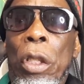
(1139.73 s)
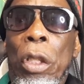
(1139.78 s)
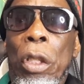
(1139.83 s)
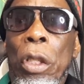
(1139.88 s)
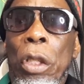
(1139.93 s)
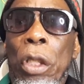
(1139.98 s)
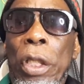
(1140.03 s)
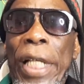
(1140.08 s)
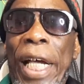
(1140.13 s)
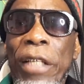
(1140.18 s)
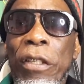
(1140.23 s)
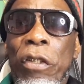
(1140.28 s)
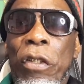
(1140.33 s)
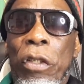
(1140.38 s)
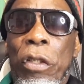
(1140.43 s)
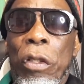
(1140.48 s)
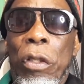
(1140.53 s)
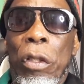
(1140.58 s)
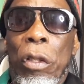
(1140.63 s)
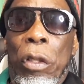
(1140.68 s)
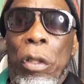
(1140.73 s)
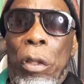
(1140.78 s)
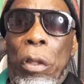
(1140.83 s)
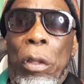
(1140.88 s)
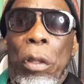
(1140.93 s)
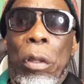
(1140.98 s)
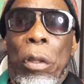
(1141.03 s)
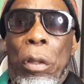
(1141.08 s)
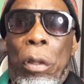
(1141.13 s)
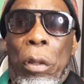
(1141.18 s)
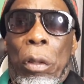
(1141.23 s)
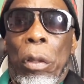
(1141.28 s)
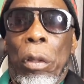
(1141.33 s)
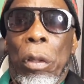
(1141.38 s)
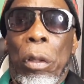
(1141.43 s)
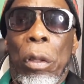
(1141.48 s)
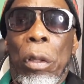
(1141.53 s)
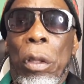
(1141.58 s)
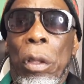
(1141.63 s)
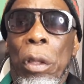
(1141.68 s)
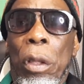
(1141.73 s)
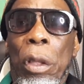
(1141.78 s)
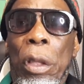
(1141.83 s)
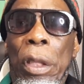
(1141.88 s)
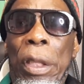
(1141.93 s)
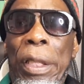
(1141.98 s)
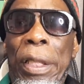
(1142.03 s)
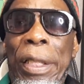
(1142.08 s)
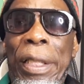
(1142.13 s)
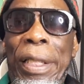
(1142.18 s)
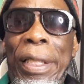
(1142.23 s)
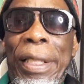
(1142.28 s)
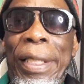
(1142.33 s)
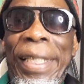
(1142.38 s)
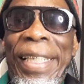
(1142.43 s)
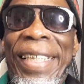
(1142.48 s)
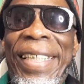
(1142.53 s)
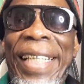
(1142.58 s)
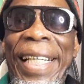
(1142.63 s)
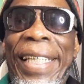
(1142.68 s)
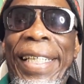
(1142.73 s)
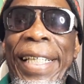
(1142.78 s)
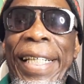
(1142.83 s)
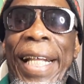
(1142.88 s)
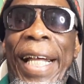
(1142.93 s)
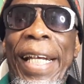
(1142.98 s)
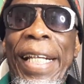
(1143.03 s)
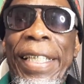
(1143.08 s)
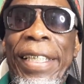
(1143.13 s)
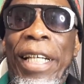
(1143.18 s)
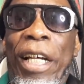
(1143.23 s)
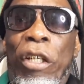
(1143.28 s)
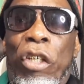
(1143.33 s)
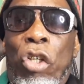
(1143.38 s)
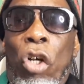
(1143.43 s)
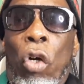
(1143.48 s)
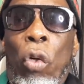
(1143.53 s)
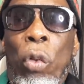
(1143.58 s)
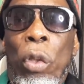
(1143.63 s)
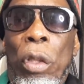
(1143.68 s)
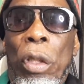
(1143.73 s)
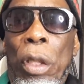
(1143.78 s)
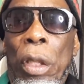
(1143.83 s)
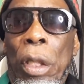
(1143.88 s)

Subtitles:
So that's the setting of Lizard Town